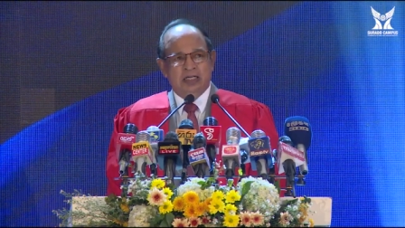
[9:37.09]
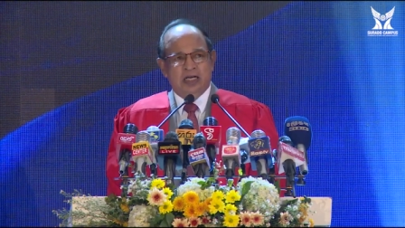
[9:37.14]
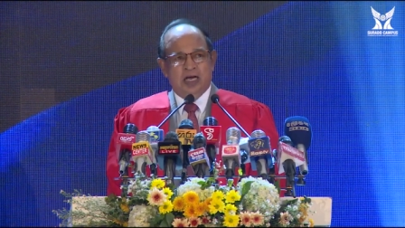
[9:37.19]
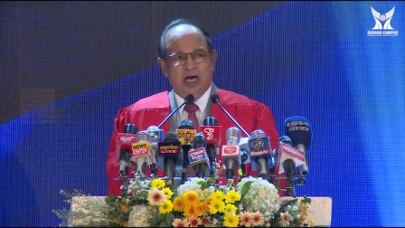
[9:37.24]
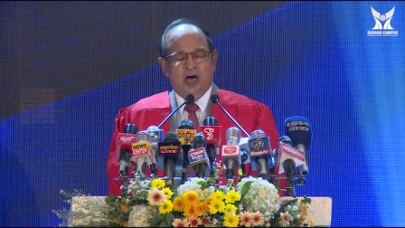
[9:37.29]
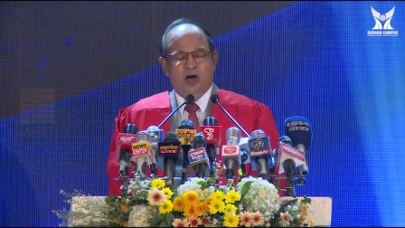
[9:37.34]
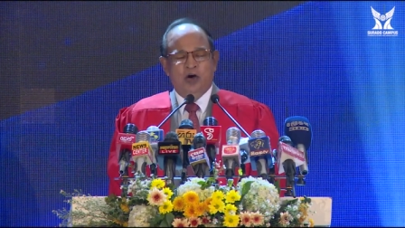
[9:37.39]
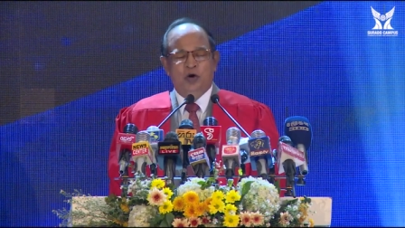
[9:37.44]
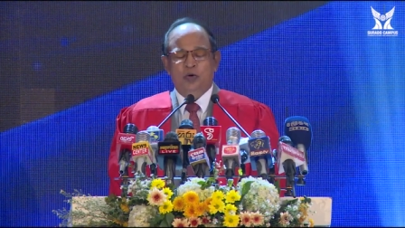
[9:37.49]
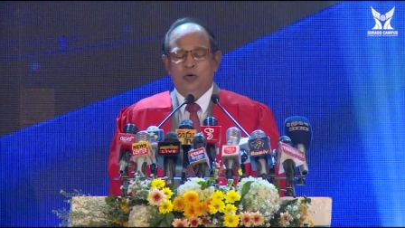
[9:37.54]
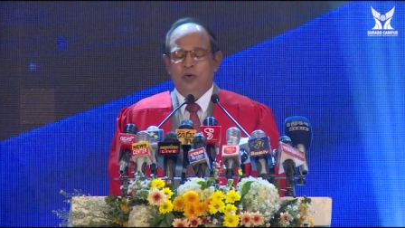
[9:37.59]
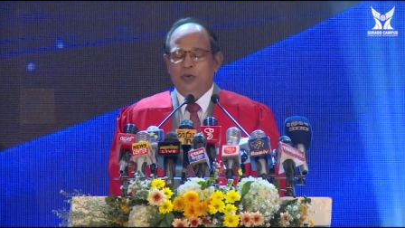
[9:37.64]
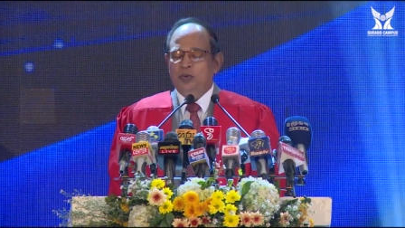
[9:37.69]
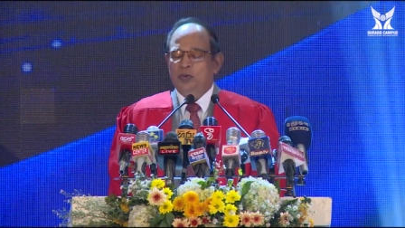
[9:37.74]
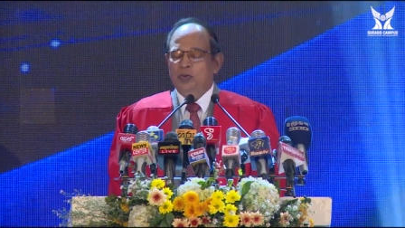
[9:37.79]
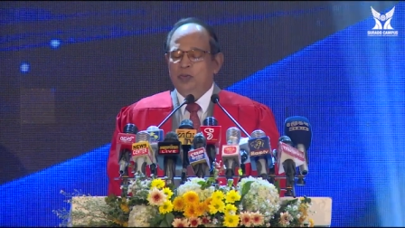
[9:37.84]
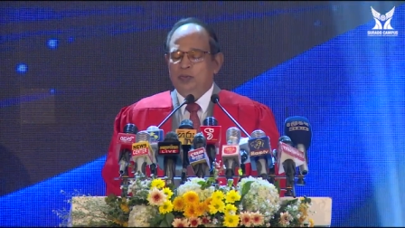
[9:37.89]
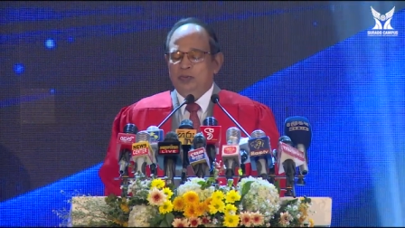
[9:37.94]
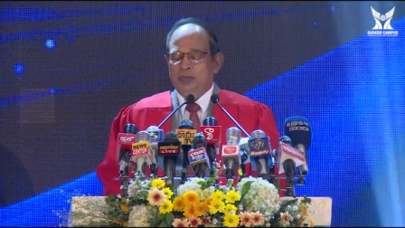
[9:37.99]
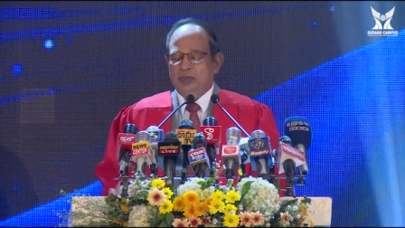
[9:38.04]
how
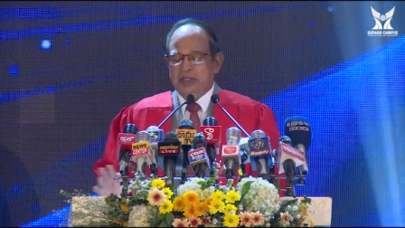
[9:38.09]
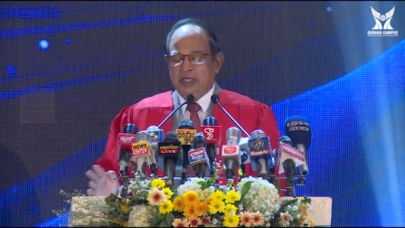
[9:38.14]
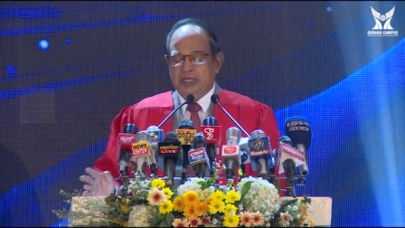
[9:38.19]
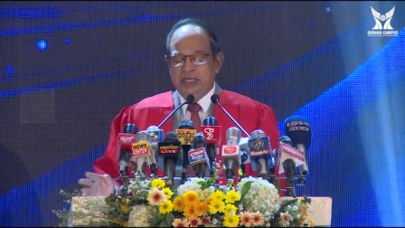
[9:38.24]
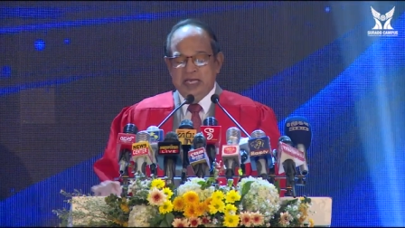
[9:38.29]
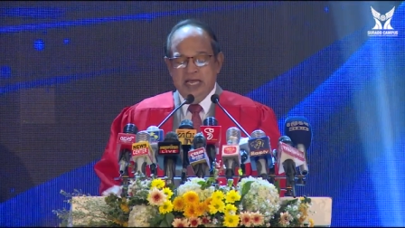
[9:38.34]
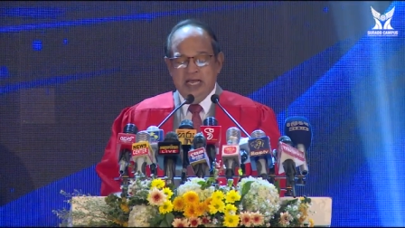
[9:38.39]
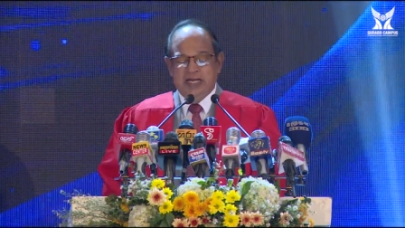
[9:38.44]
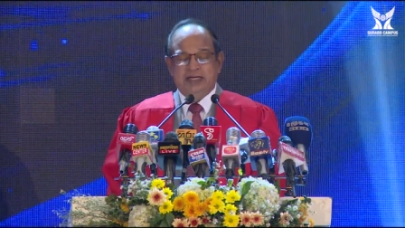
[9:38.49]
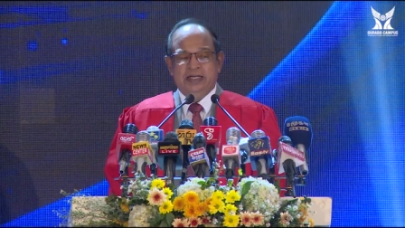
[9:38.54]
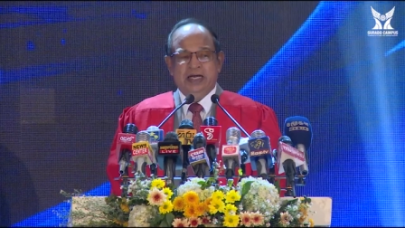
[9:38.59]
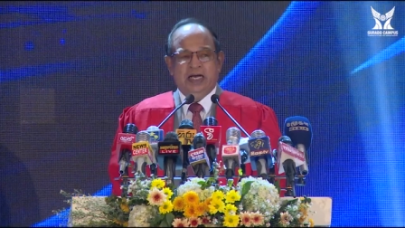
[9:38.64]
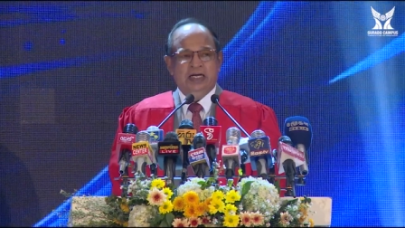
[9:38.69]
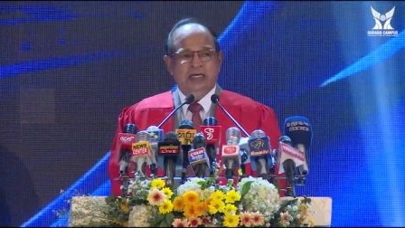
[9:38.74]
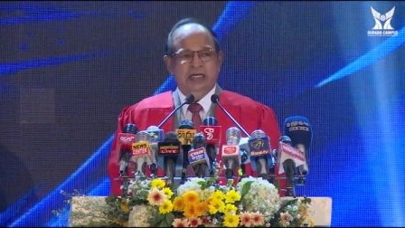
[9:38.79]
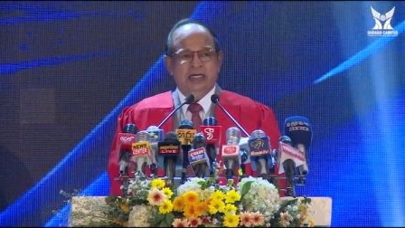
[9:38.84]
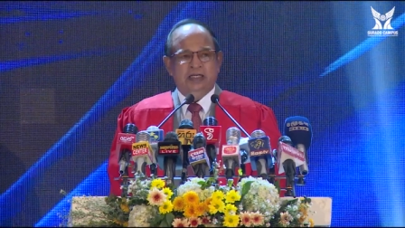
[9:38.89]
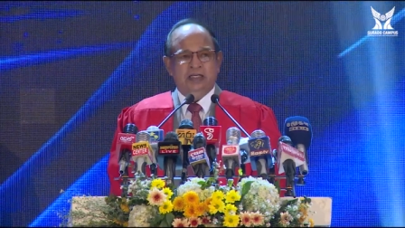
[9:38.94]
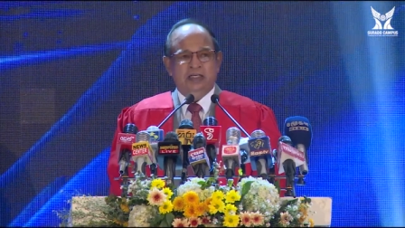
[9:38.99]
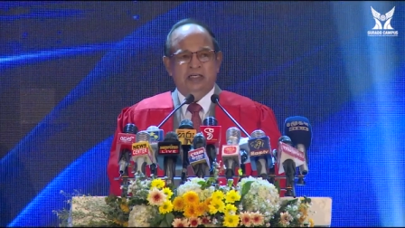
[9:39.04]
he had done
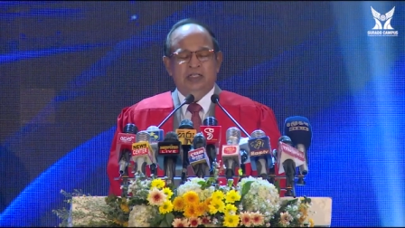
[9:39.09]
it,